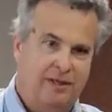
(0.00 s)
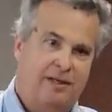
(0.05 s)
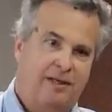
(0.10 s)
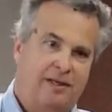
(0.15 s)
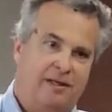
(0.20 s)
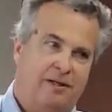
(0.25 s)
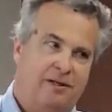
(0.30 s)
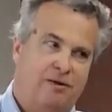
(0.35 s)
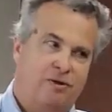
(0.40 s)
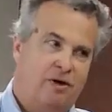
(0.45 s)

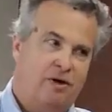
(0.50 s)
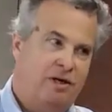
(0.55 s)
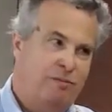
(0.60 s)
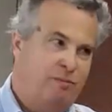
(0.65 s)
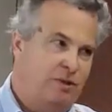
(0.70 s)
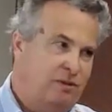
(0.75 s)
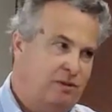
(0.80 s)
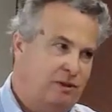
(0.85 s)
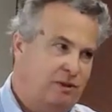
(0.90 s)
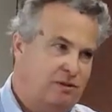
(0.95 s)
you know,
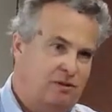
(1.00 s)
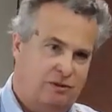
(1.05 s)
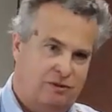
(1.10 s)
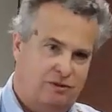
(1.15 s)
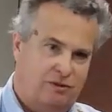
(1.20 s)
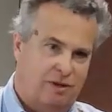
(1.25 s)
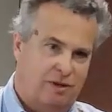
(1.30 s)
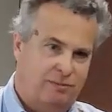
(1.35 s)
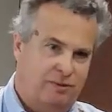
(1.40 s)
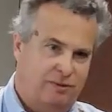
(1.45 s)
credibility starts
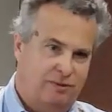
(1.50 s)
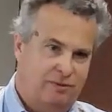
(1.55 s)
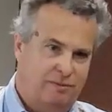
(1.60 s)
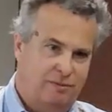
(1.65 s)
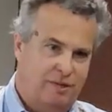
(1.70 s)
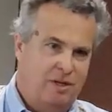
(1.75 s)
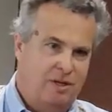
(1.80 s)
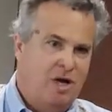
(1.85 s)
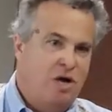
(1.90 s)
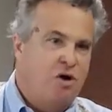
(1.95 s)
dropping through the
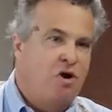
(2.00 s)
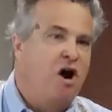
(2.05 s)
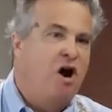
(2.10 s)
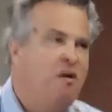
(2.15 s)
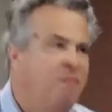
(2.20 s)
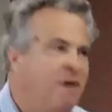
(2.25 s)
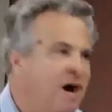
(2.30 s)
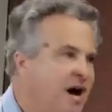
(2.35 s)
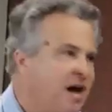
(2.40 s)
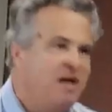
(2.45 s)
bottom.
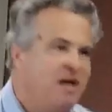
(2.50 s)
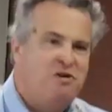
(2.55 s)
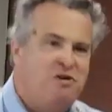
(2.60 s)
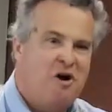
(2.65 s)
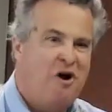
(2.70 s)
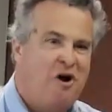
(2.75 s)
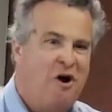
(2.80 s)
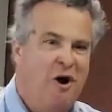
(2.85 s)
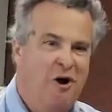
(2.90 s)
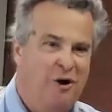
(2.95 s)
Nobody
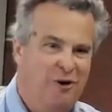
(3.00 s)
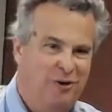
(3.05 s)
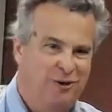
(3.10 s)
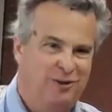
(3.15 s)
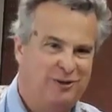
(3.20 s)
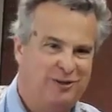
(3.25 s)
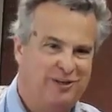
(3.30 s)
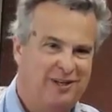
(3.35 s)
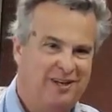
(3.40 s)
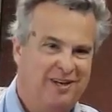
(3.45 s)

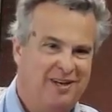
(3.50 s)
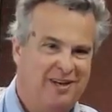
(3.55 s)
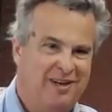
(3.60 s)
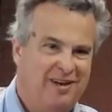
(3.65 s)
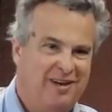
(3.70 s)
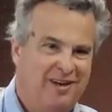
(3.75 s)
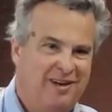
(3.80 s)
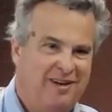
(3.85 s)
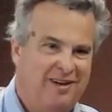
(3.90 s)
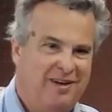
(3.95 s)
knows.
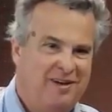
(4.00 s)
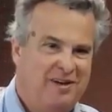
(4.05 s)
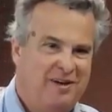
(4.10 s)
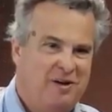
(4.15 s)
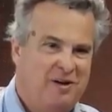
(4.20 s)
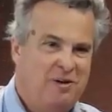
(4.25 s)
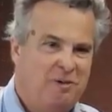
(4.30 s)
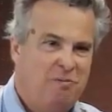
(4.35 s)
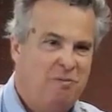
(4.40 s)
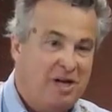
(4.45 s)

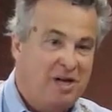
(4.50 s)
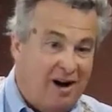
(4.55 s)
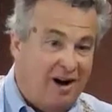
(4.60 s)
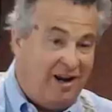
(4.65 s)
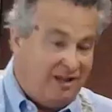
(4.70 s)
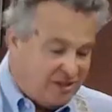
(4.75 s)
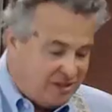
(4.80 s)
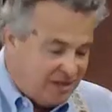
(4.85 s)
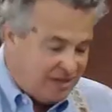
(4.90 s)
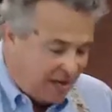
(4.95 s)
But
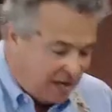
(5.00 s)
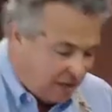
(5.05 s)
God's saying,